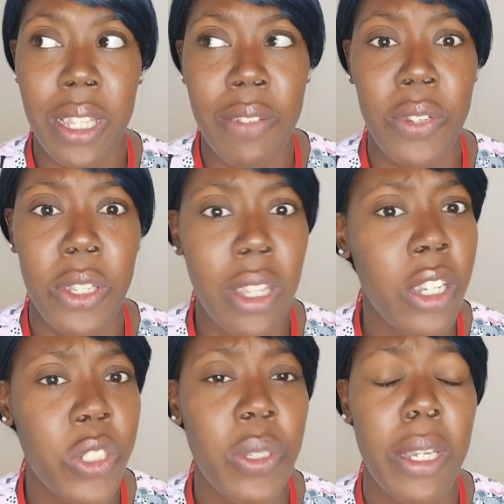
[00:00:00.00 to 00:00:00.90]
live in
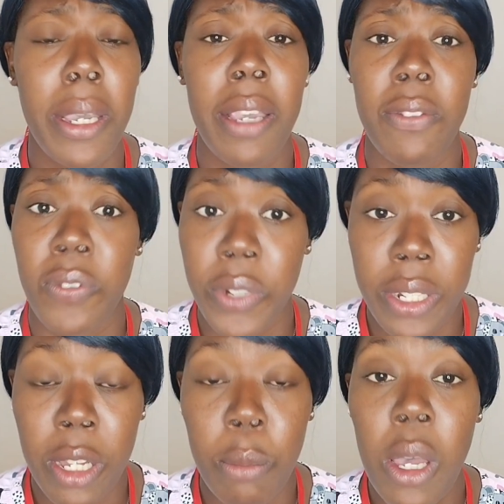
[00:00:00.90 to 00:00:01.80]
luxury and
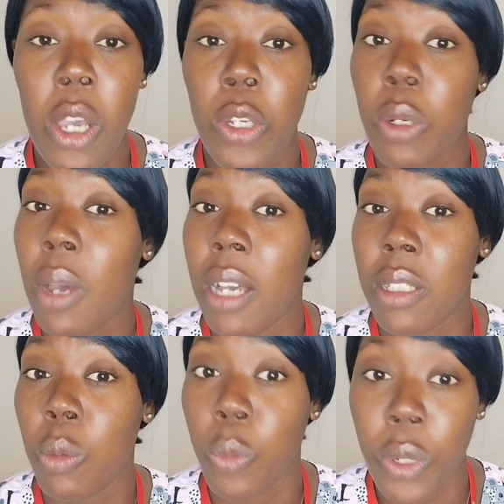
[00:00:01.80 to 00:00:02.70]
freedom. You don't have
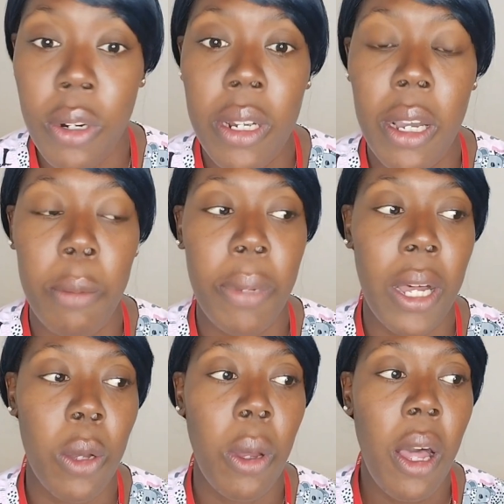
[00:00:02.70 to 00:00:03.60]
to worry
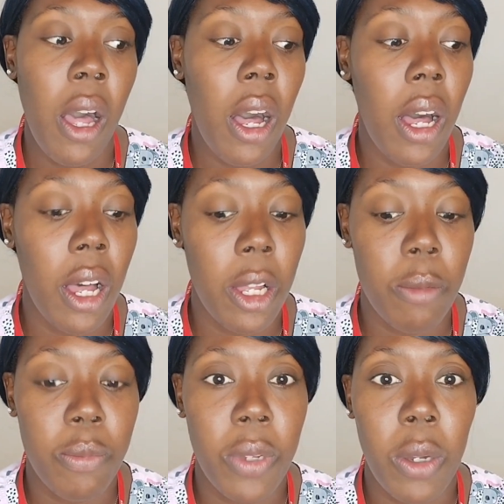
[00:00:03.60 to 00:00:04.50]
about
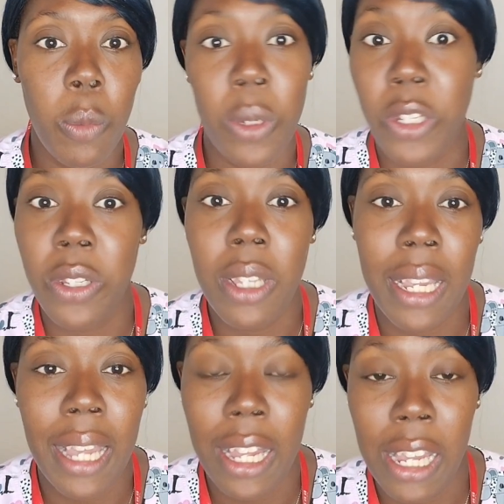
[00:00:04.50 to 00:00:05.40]
um, whether you
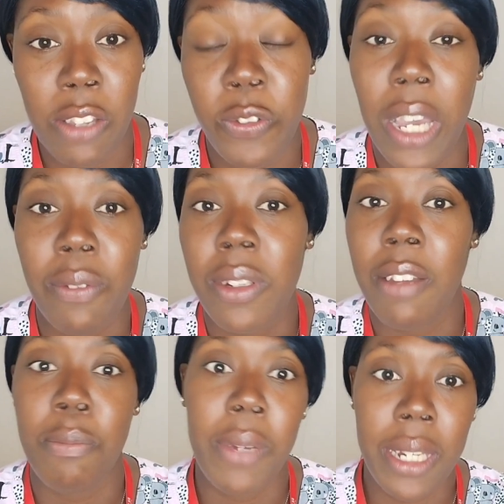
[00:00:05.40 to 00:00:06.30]
like if you have
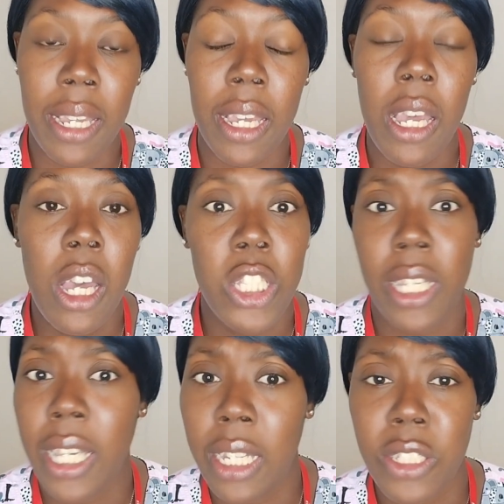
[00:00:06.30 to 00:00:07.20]
enough money to
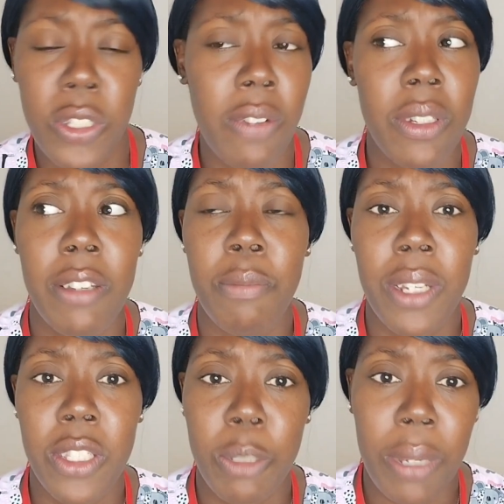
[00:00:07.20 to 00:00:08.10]
eat, you have enough
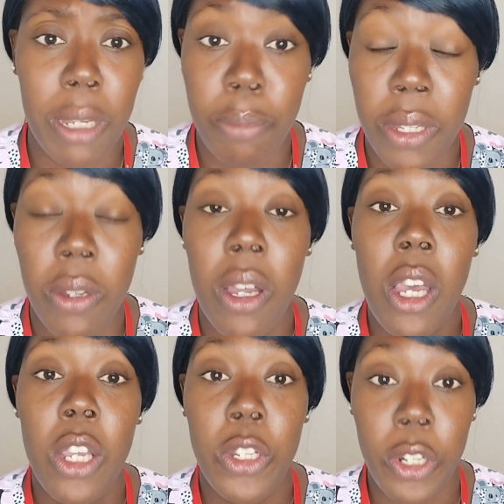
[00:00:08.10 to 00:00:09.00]
money to pay a bill.
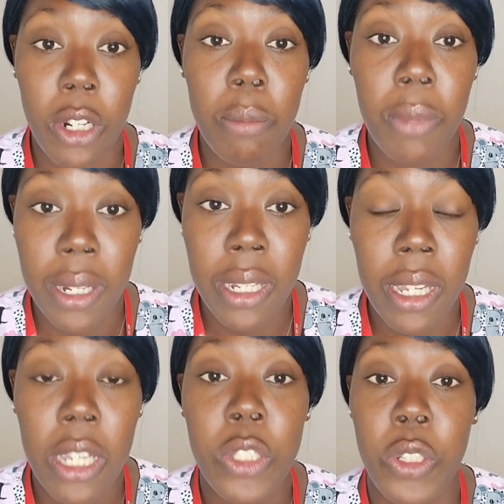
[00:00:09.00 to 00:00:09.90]
Your
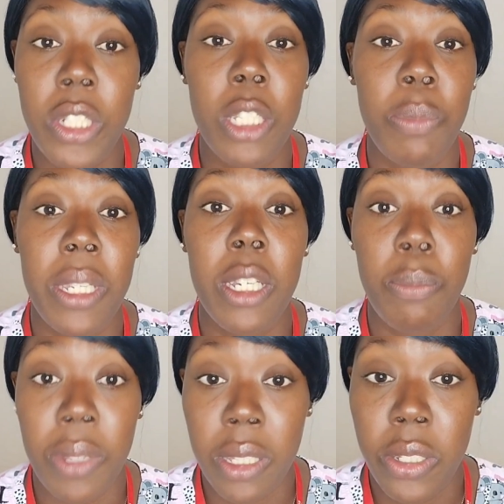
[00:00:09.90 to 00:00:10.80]
money is going to be
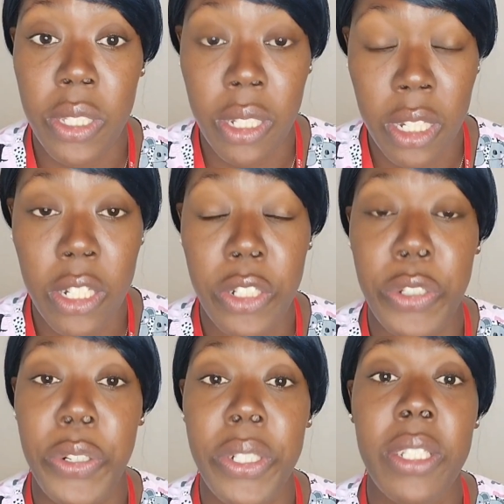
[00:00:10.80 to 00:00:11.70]
completely secure. You're
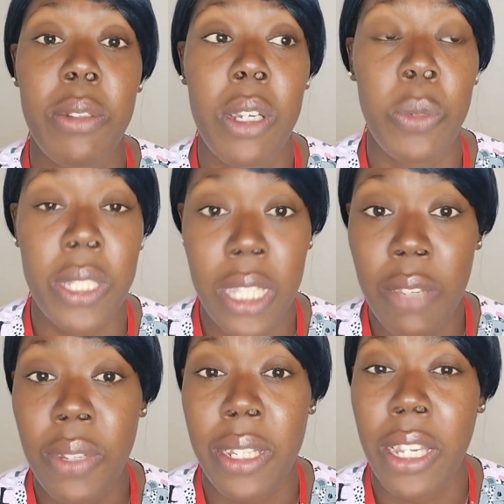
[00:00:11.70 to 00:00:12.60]
going to
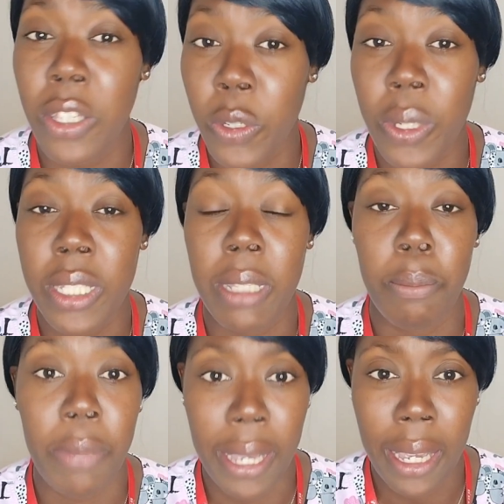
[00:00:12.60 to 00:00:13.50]
receive an increase
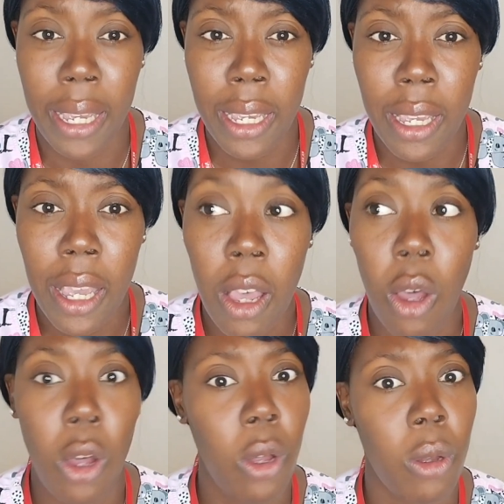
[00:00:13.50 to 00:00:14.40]
in pay
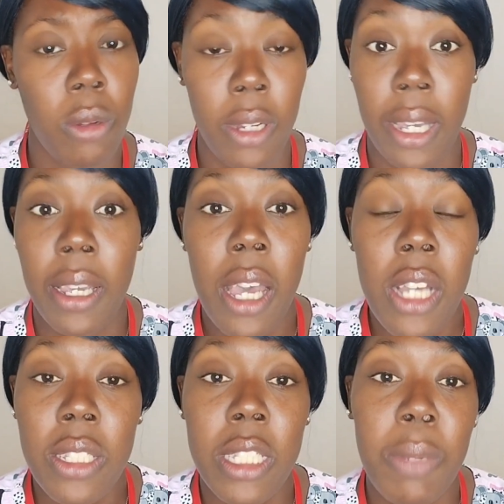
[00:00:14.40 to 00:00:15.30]
oh okay
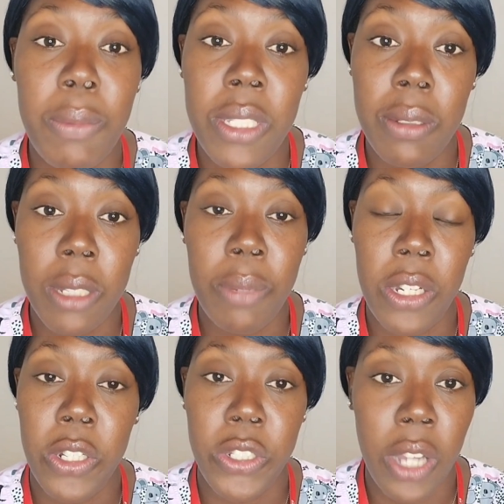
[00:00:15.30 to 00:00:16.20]
so this may be something about
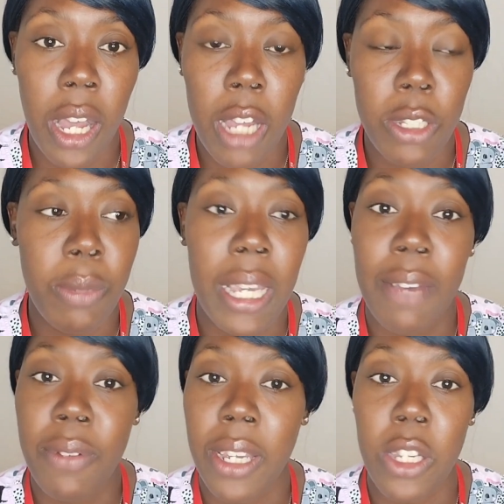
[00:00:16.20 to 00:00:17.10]
your job you may
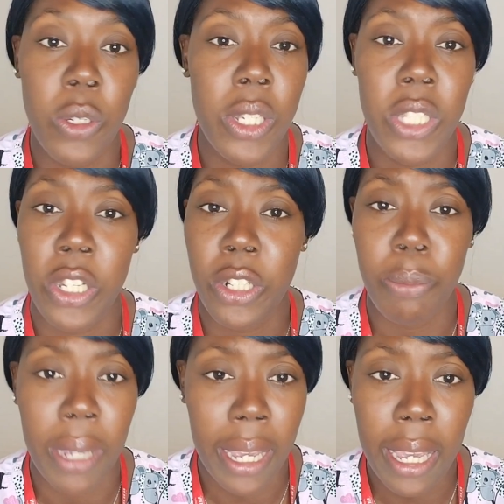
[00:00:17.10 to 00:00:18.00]
have an increase in your
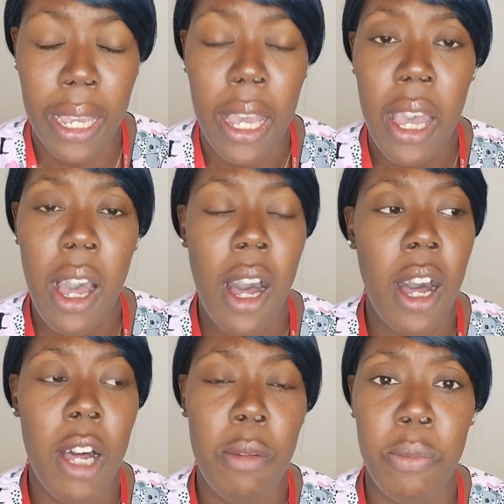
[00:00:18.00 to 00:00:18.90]
pay
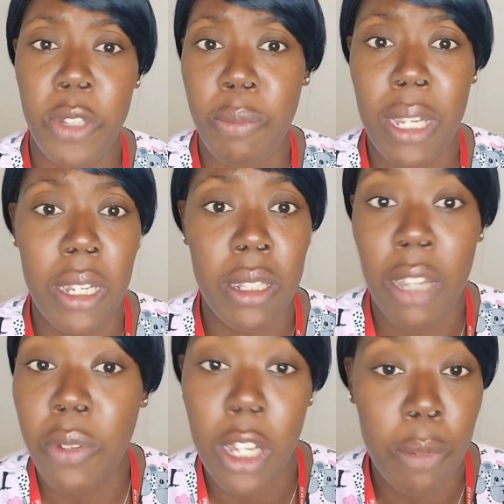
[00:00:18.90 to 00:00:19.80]
um, you may
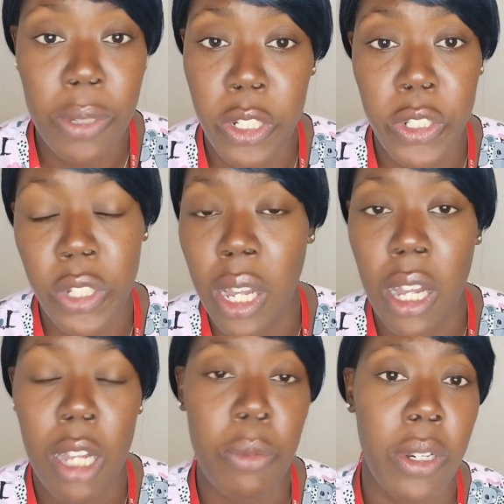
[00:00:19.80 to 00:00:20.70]
level up in your
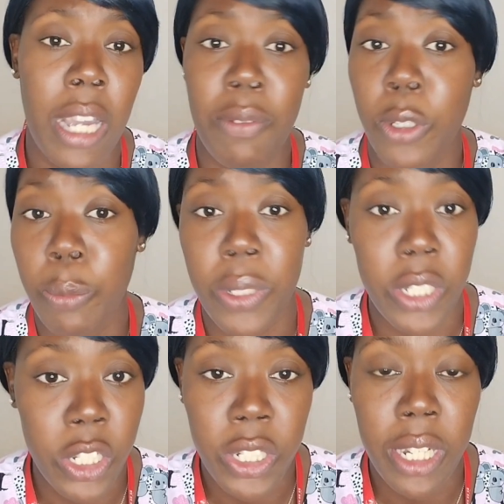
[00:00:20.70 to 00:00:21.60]
job or have a new
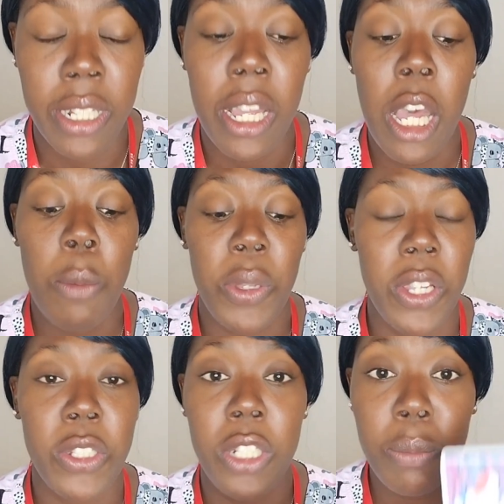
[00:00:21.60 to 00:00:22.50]
position but
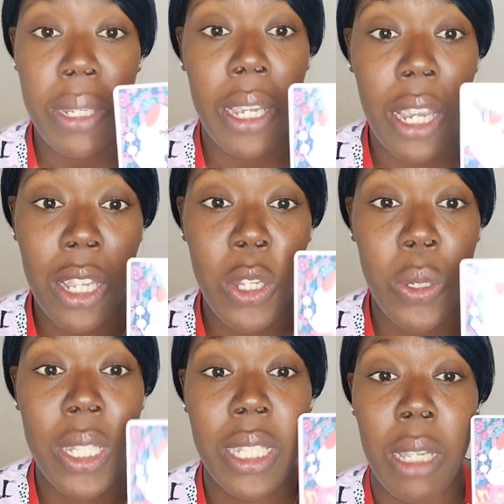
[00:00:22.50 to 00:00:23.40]
there's going to be an
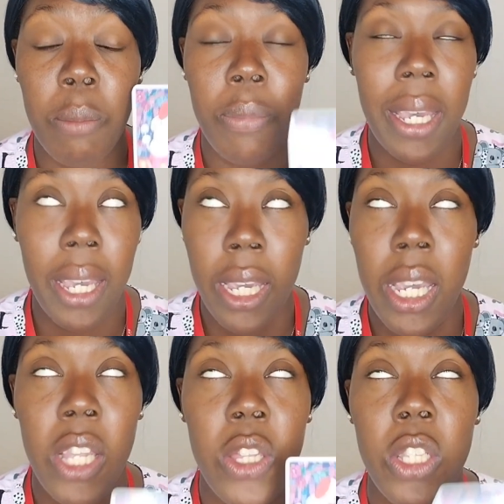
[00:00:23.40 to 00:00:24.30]
increase in pay
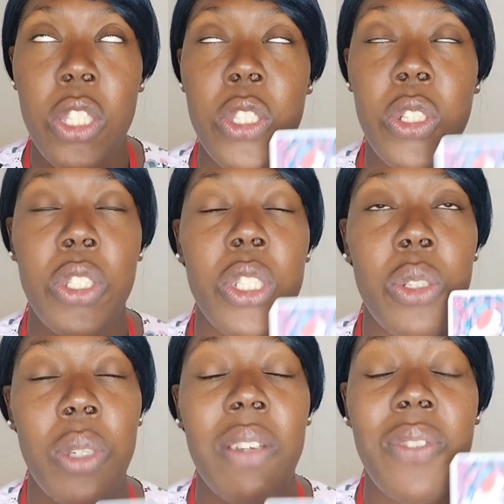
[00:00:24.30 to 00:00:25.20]
if this is going to
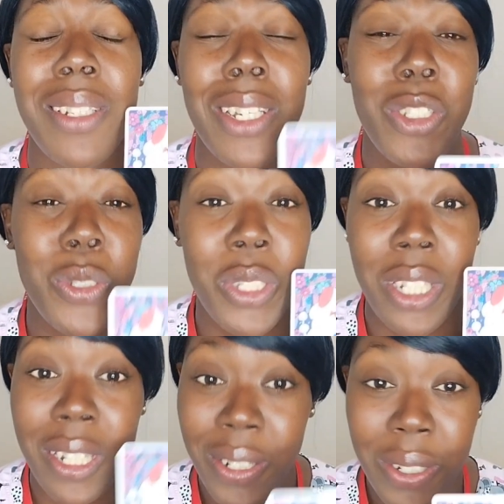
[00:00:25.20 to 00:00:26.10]
create financial
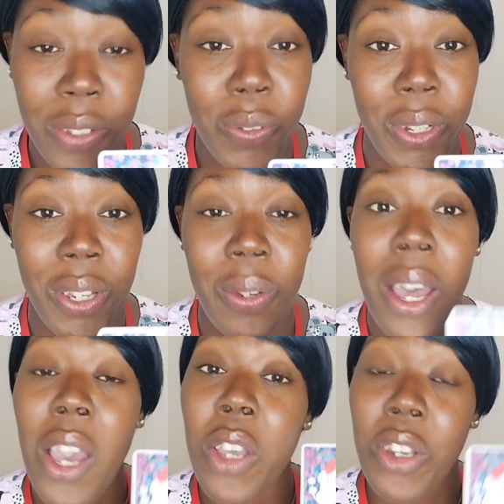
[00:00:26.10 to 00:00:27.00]
security for you
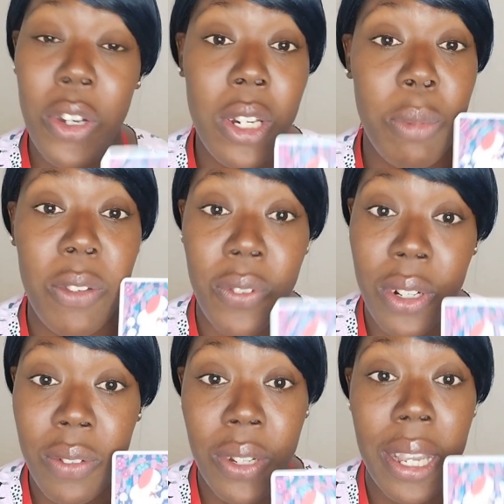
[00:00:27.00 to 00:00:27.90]
you're going to be
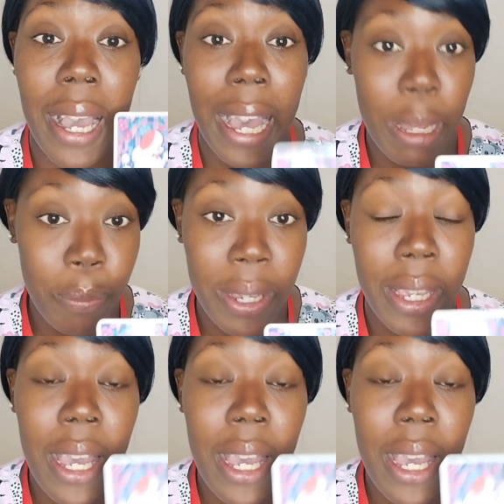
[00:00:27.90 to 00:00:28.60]
very very happy